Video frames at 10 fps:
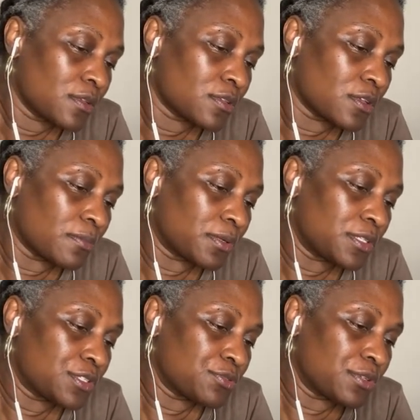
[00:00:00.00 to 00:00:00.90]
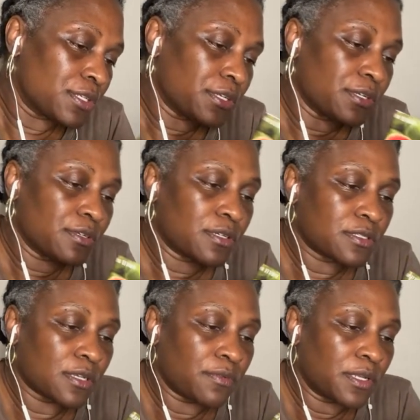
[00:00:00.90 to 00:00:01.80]
I'm putting two in here because I
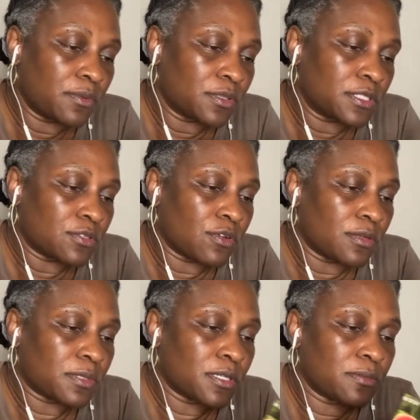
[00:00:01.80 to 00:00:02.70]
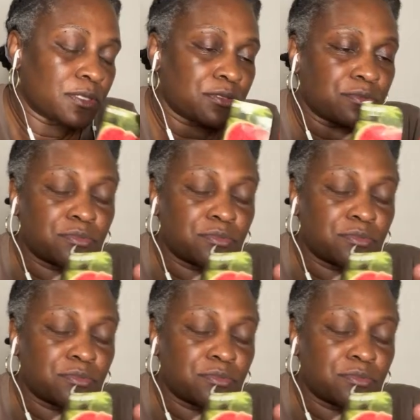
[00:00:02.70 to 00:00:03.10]
really want this crab to come to.